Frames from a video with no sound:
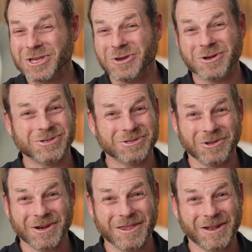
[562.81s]
You could just
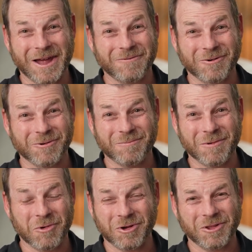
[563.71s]
look in the life
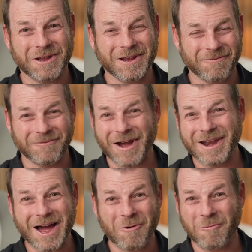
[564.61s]
group booklet and
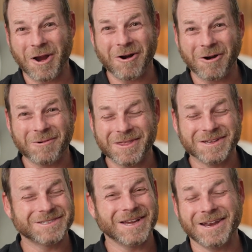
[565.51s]
find out where are we
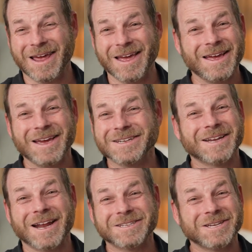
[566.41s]
this Sunday. It's
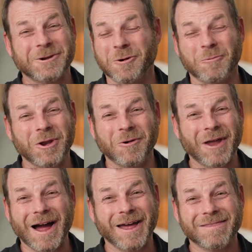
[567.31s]
not a secret. We don't
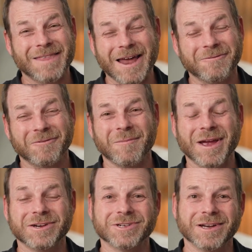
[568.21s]
hide that
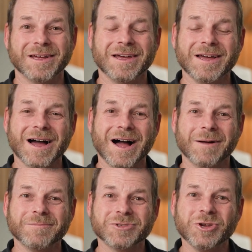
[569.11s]
information.
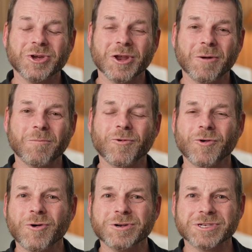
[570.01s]
So you could
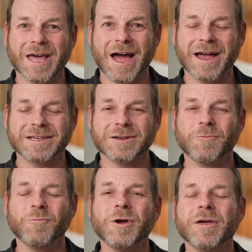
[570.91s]
approach that
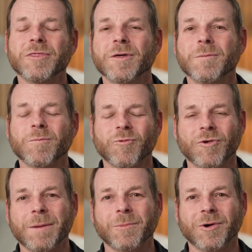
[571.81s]
with
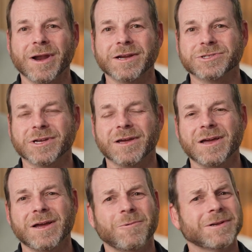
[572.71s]
preparation.
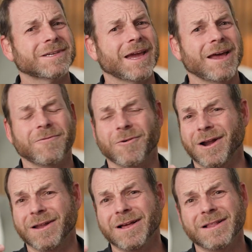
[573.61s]
Once again, if we're
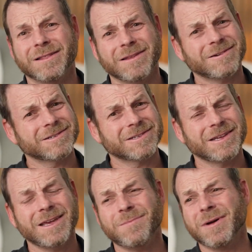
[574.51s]
on little
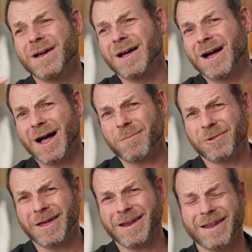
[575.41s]
sleep, up
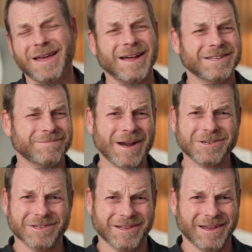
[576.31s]
late,
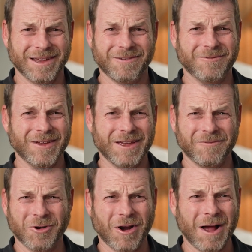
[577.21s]
especially
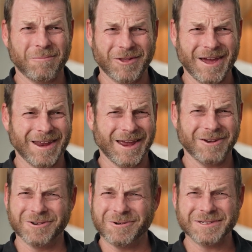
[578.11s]
if you're up late and
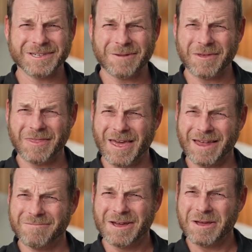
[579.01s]
you're doing something
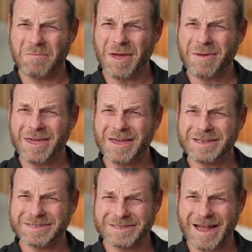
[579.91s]
that maybe
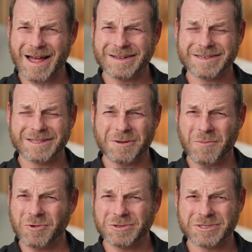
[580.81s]
is not the
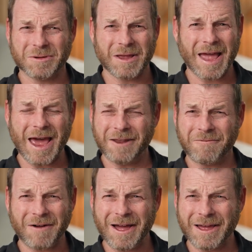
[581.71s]
most
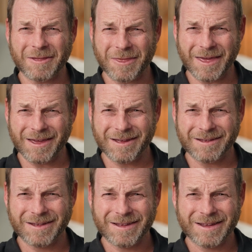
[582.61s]
edifying
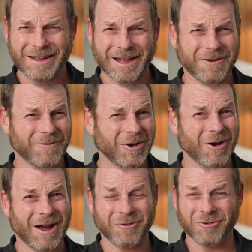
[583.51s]
thing, like if you're
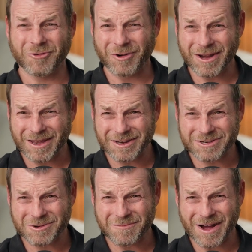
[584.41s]
out drinking
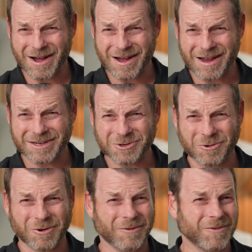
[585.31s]
too much,
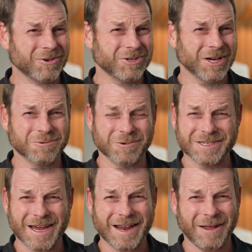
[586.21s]
or if you just were
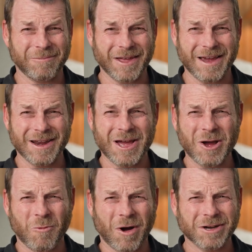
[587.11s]
staying up late
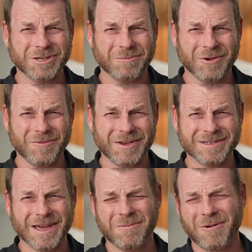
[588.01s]
watching
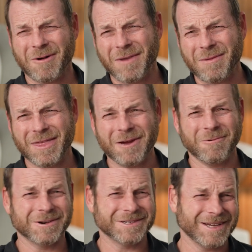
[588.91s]
movies that, well, maybe they
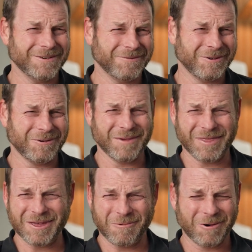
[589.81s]
weren't sinful,
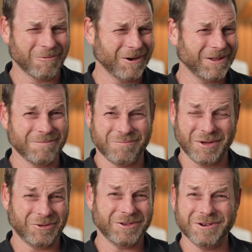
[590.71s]
but they weren't really
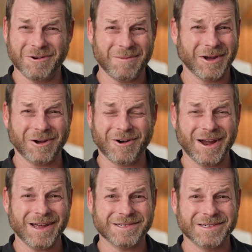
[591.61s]
building you up in
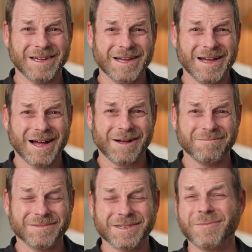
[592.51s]
Christ.
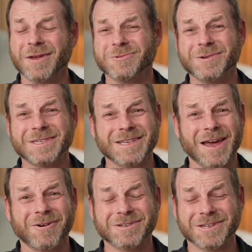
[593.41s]
Sometimes we
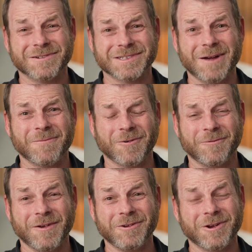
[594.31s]
set ourselves up for
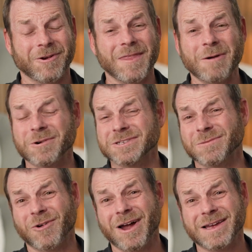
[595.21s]
failure, and then we're
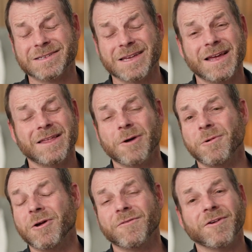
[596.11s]
surprised that
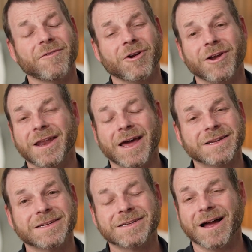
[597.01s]
we don't feel very
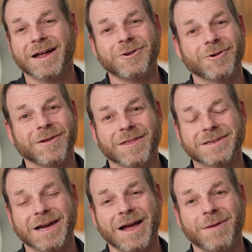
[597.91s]
connected to God during the
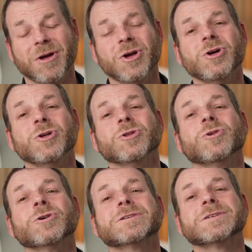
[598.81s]
time.
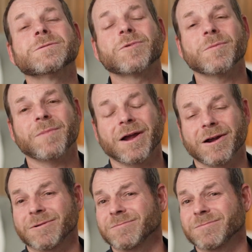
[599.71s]
look to prepare.